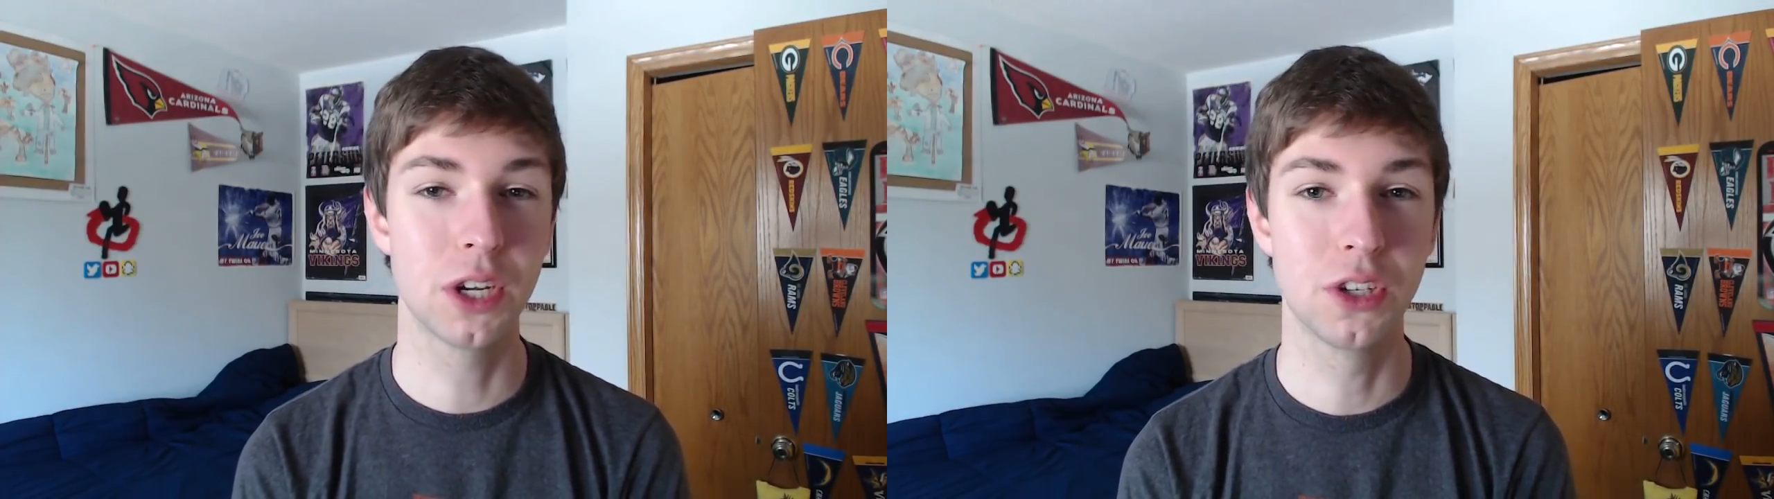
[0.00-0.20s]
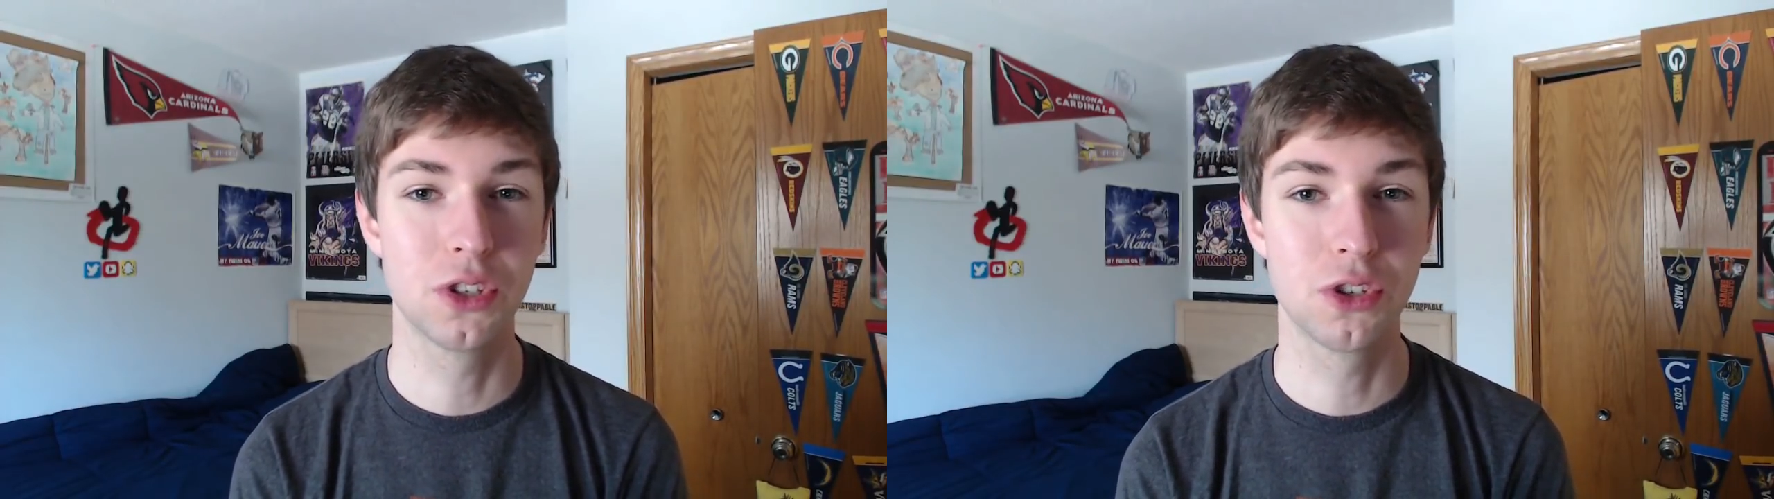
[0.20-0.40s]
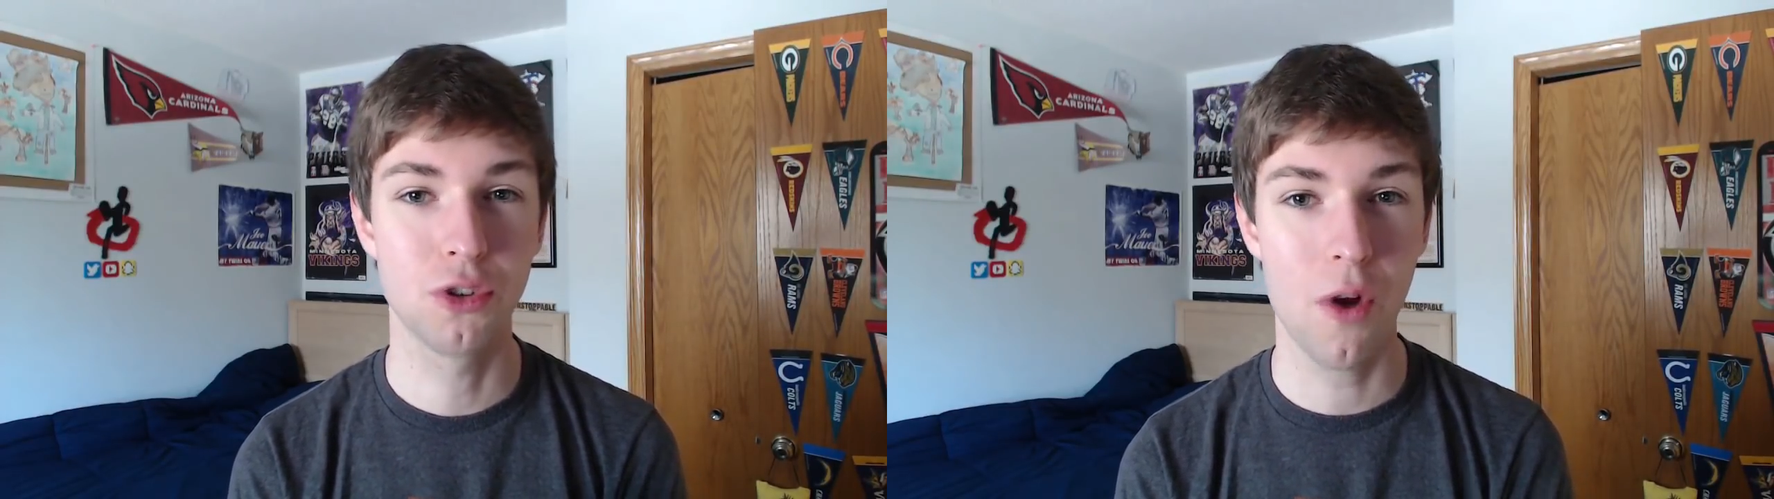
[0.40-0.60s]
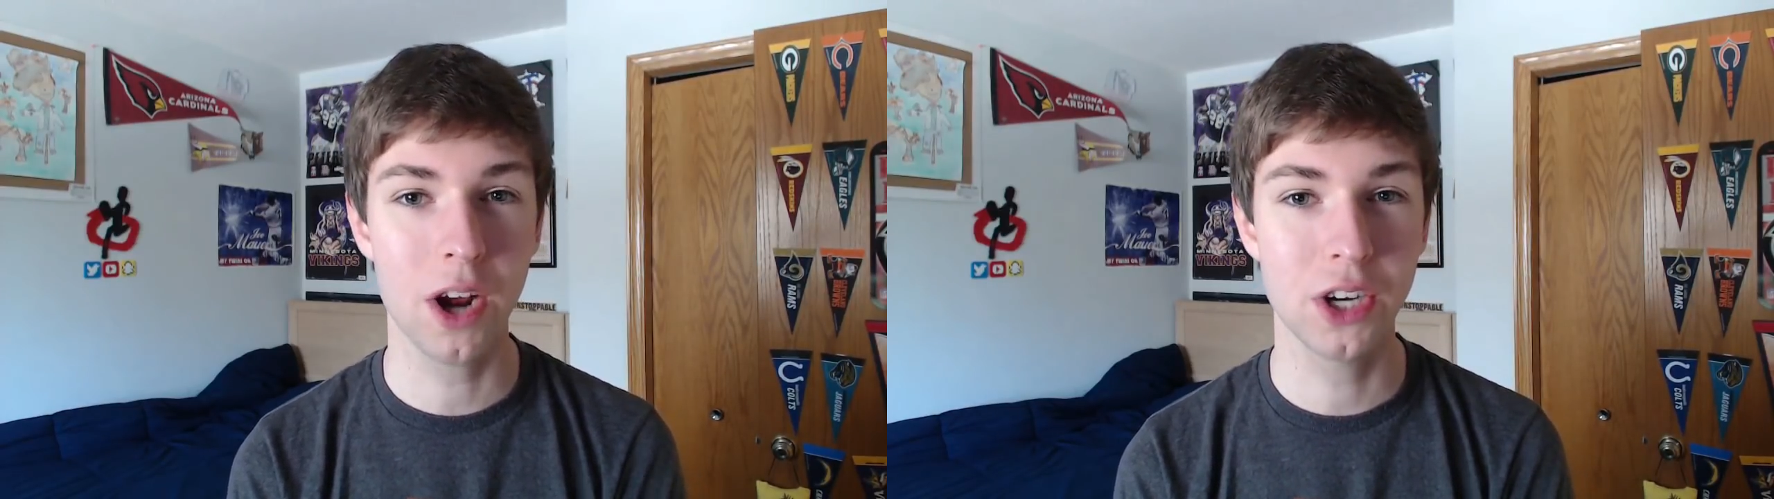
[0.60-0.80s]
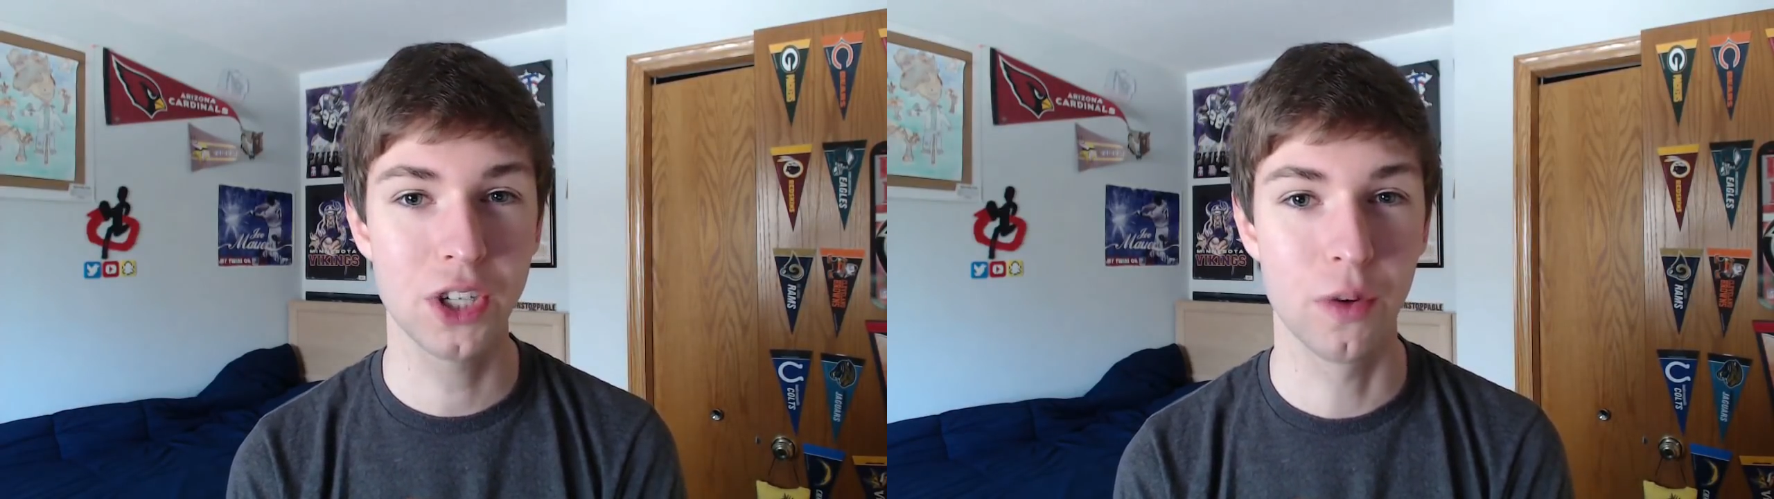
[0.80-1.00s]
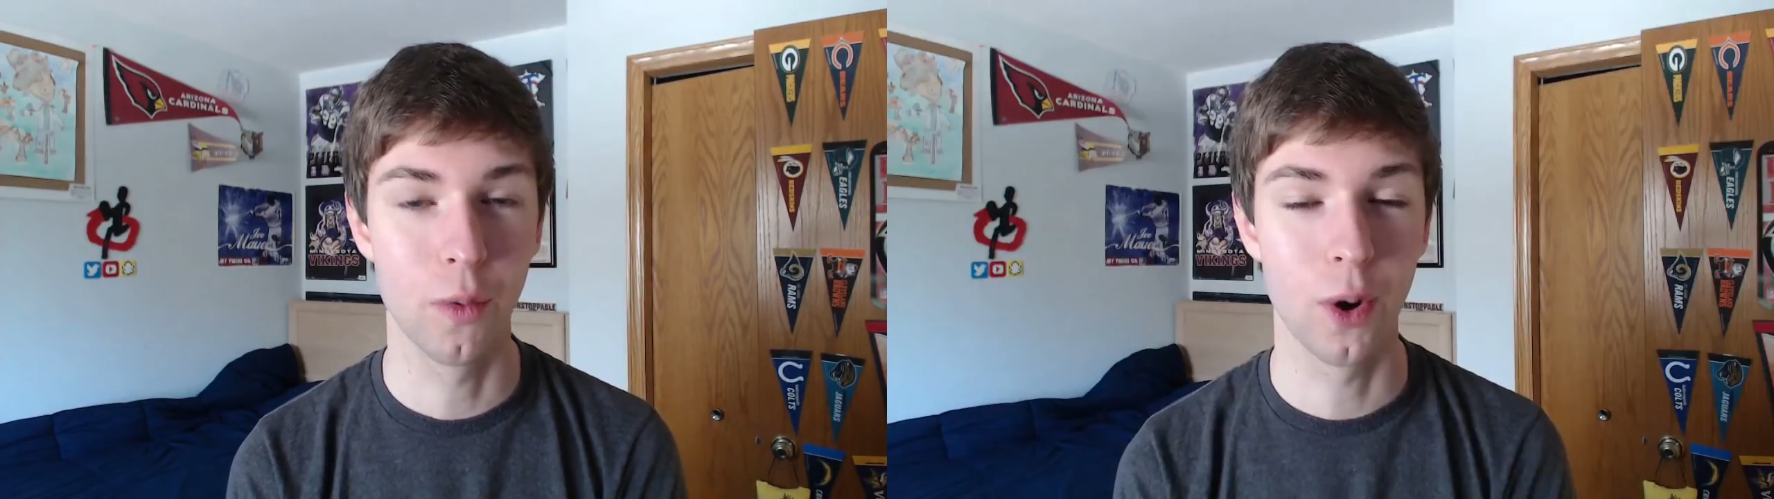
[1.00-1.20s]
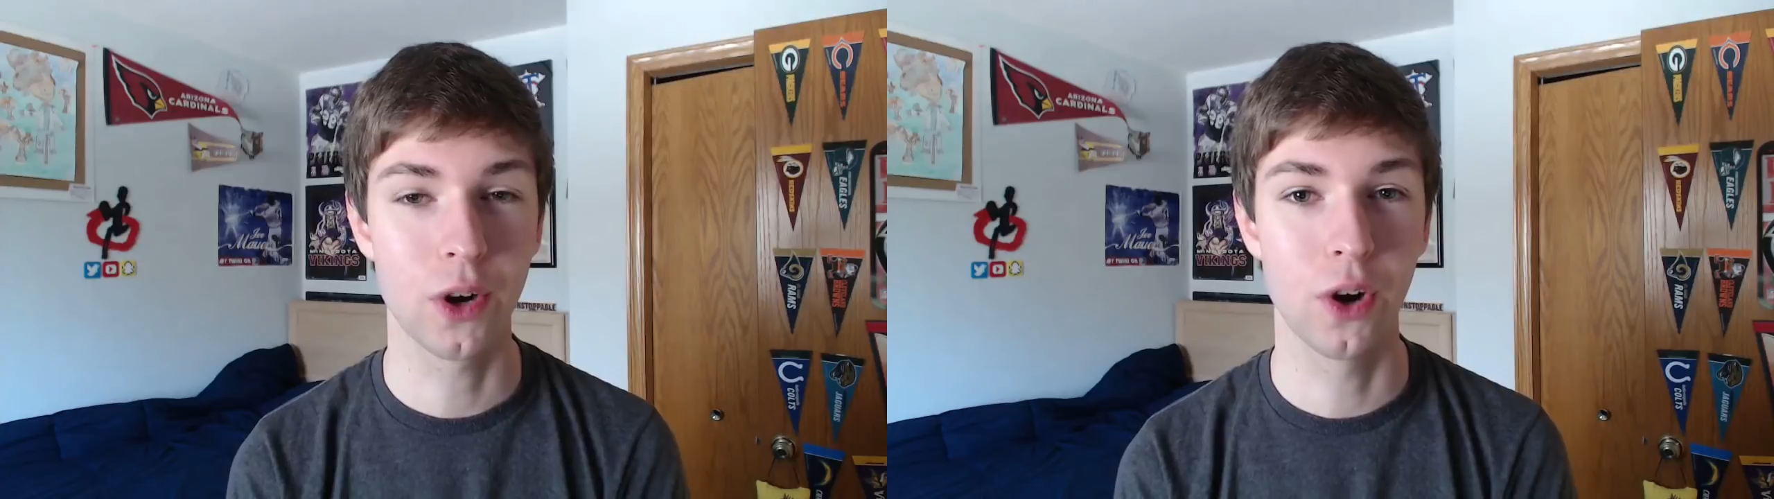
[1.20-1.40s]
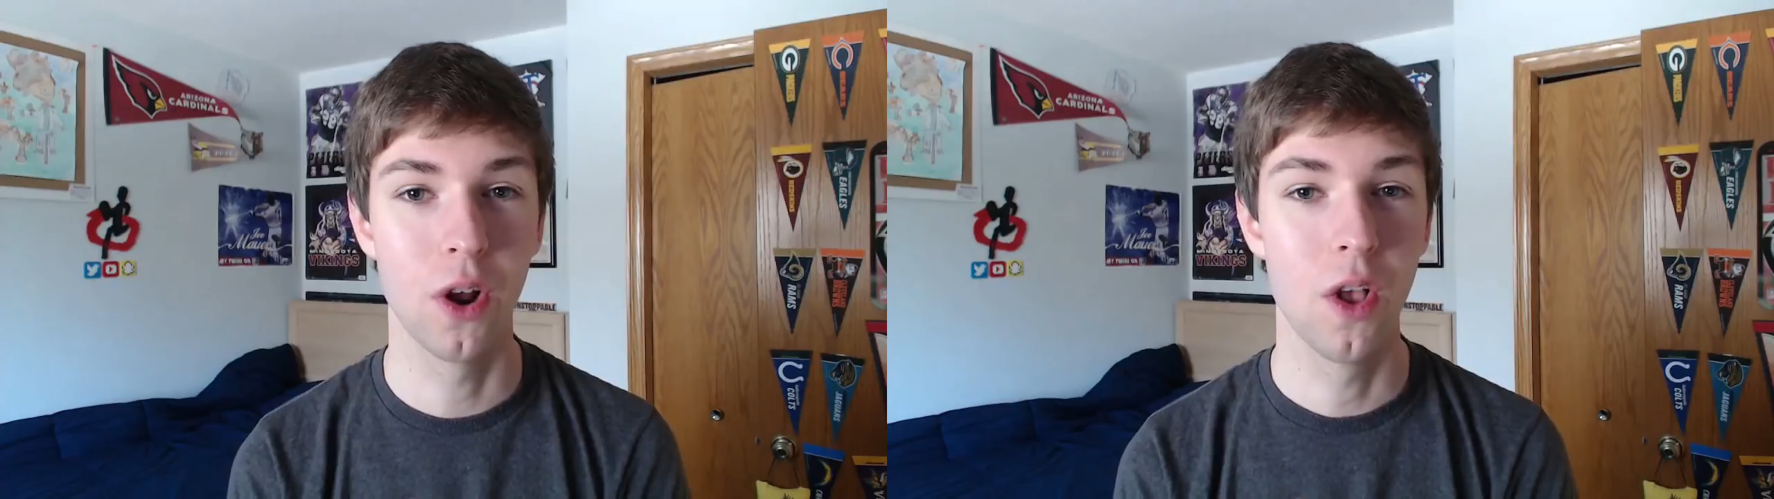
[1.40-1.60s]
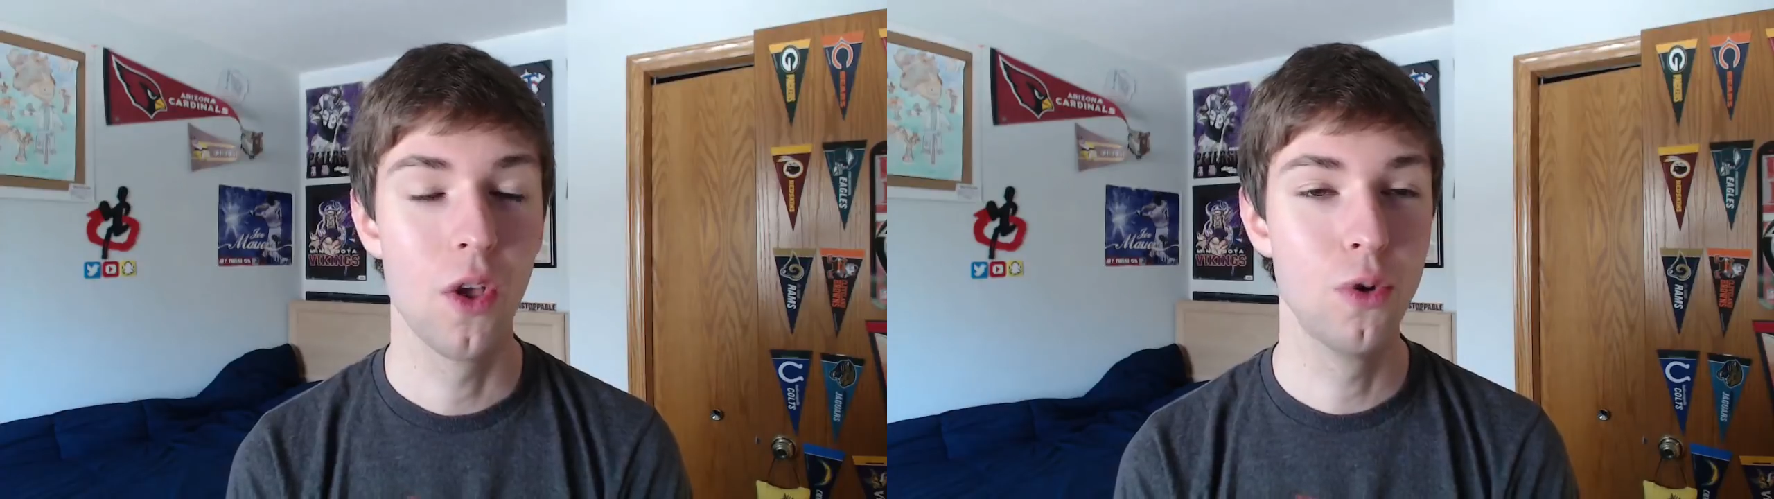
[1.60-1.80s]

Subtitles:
construction worker